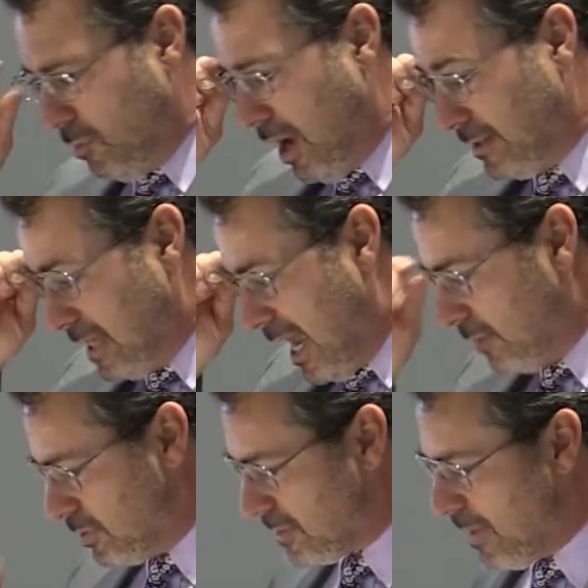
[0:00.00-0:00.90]
my
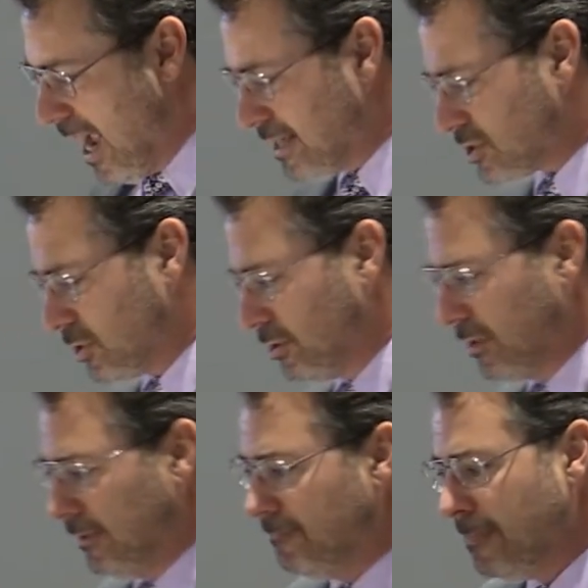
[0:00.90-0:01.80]
dad was a pastor,
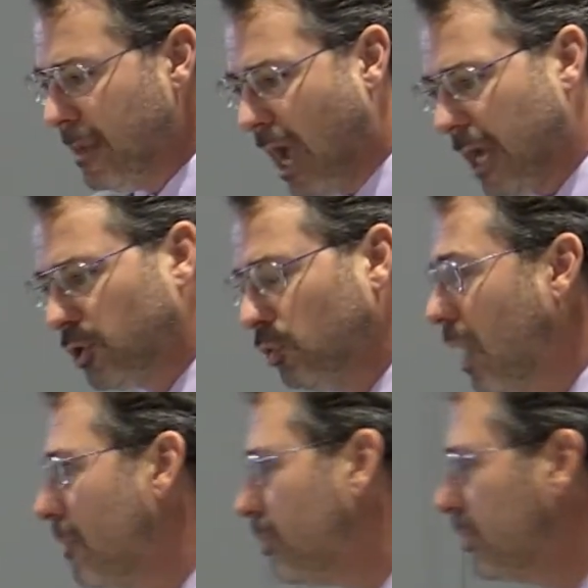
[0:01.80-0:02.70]
and I grew
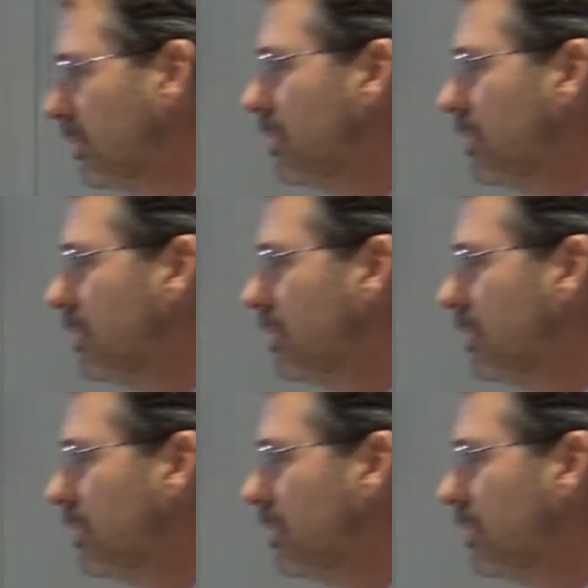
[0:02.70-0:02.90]
up.